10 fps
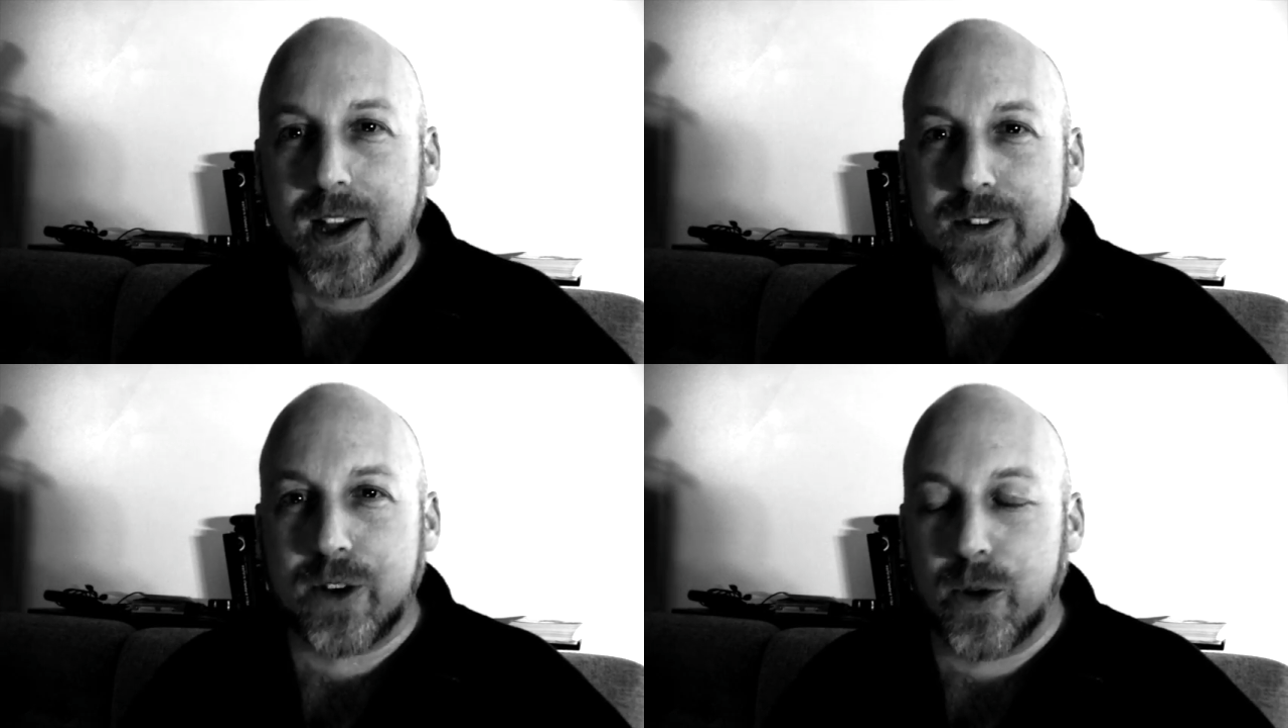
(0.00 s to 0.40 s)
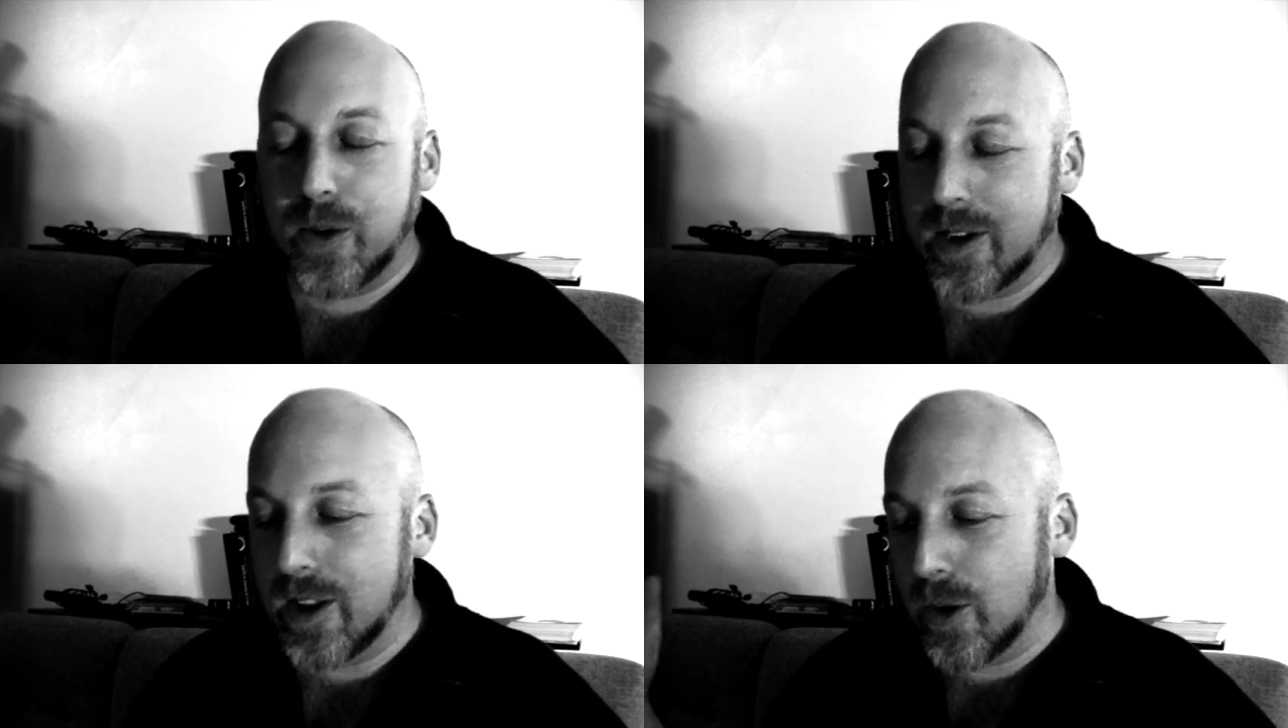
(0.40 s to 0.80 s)

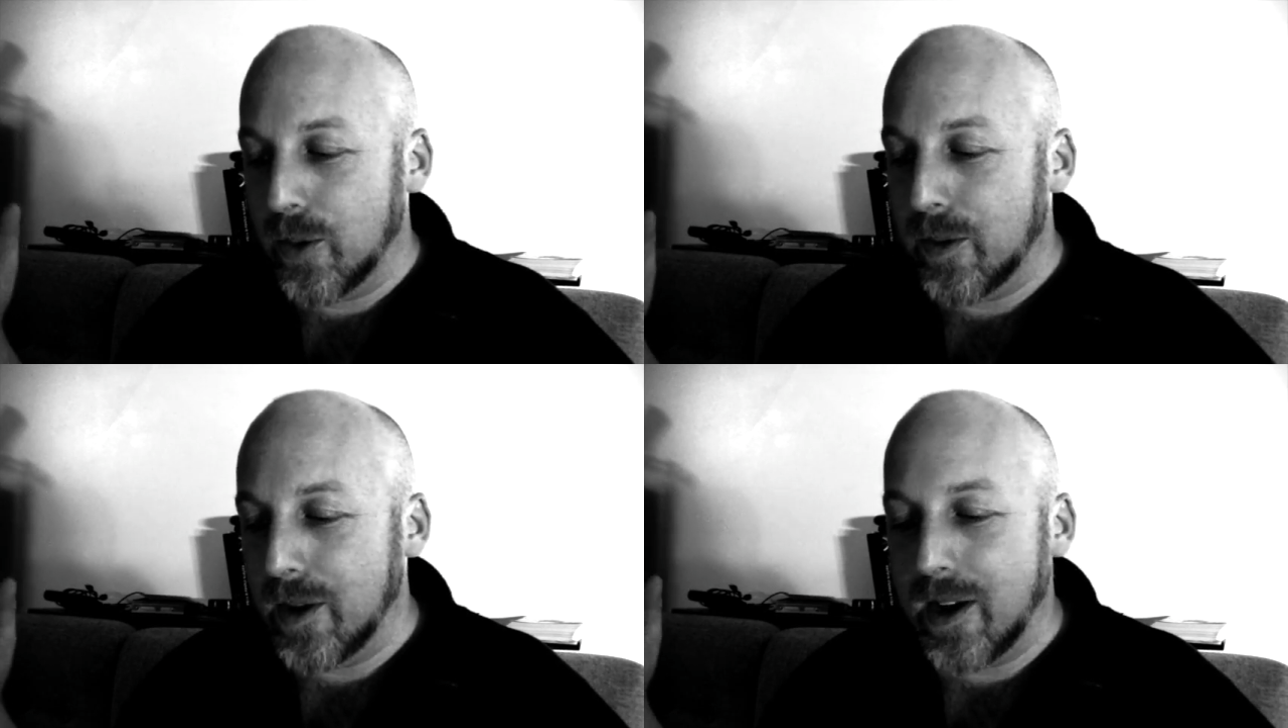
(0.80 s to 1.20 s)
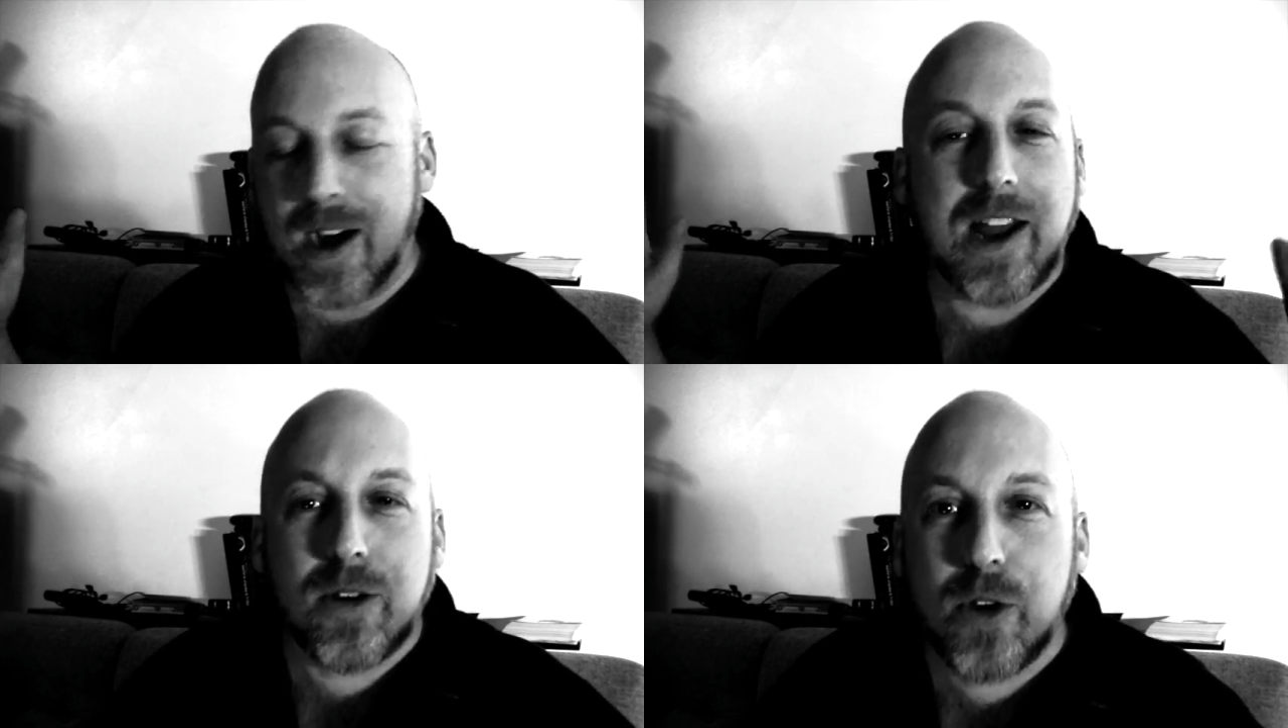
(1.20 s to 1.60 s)
So, you know,
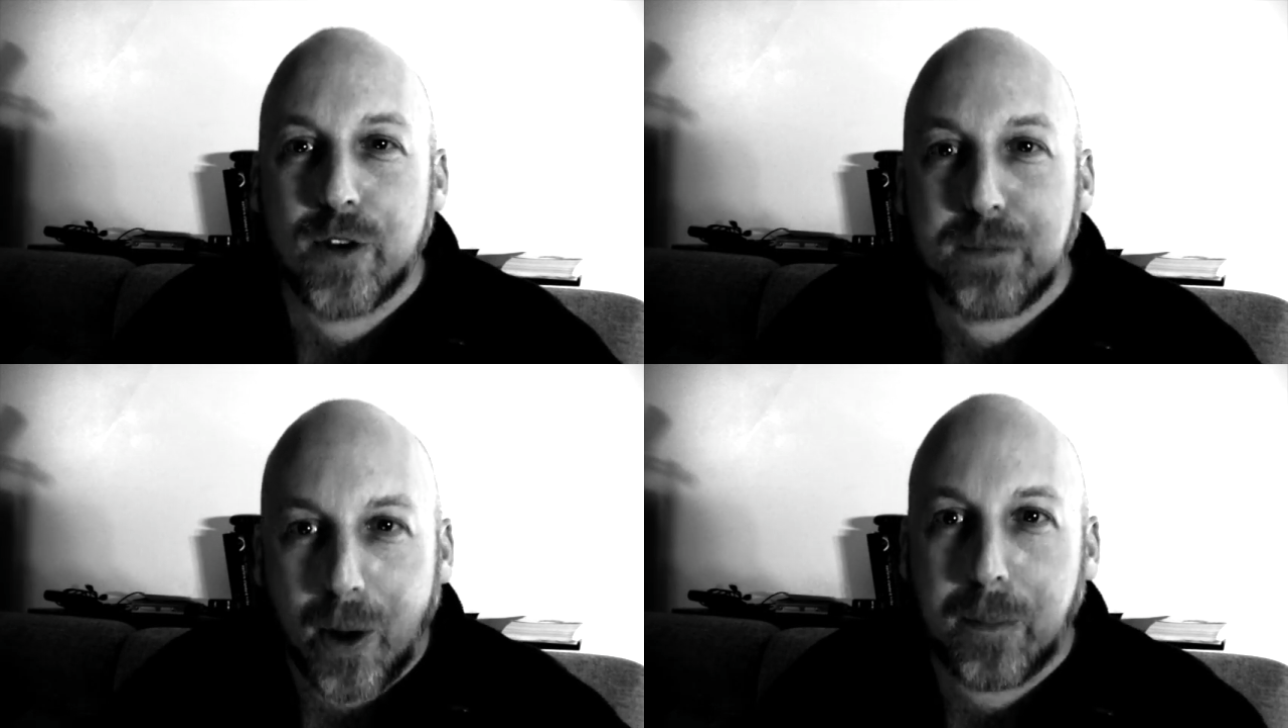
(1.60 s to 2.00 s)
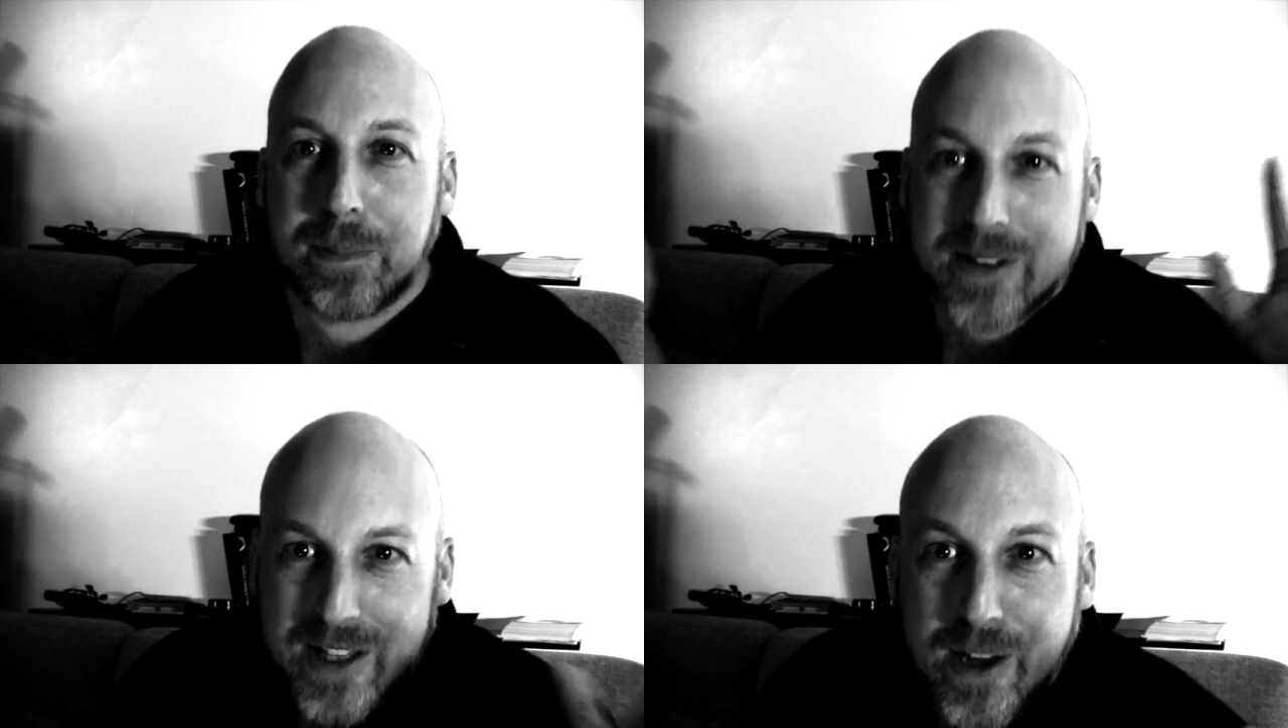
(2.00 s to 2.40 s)
I don't know if Paul
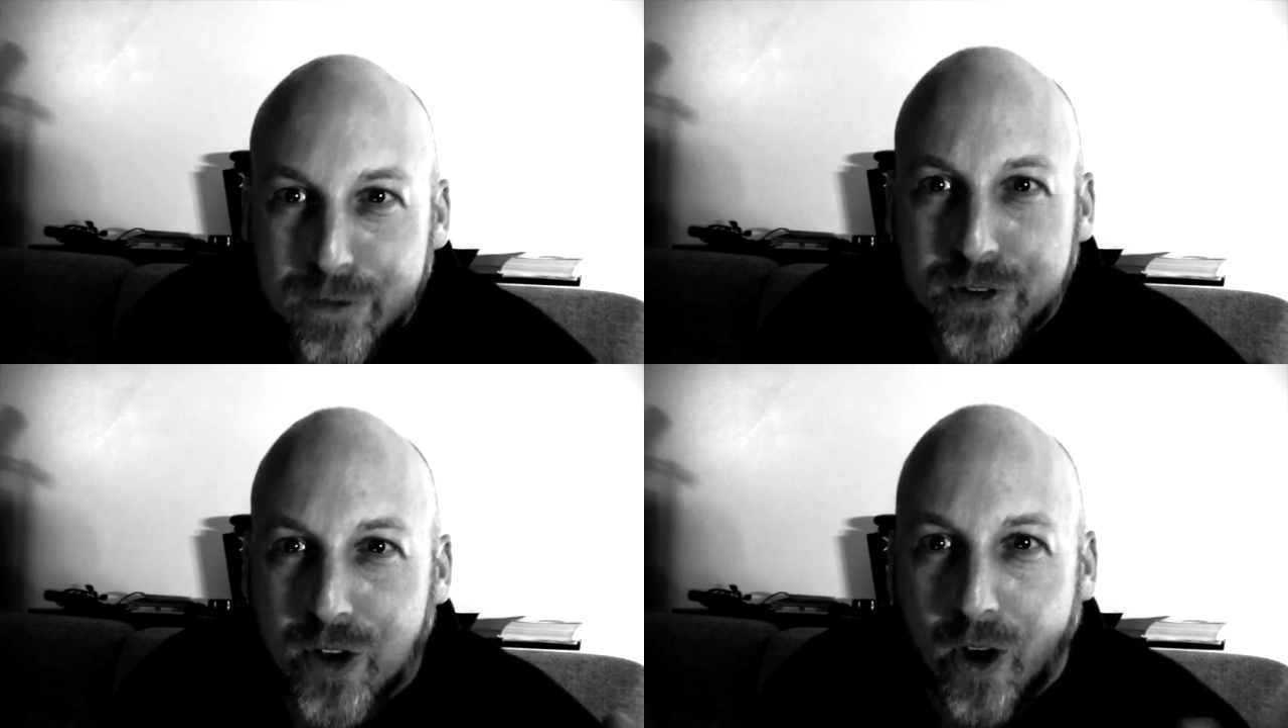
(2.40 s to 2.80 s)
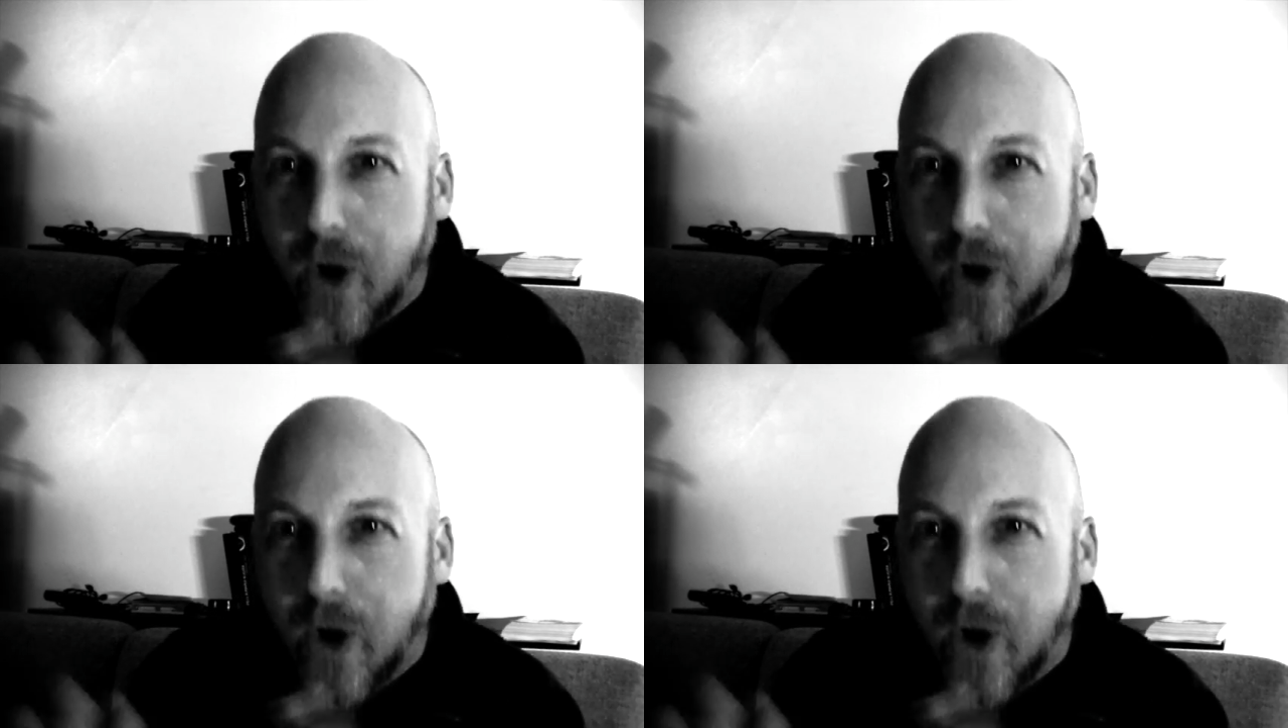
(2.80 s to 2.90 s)
believes